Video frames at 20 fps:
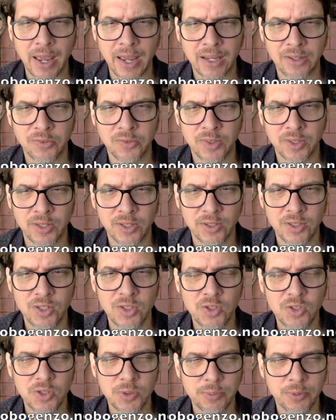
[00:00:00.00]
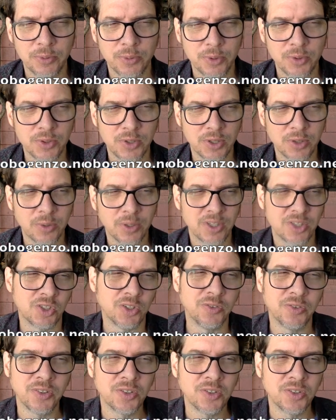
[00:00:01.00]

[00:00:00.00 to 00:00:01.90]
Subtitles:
asking Nishijima Roshi questions.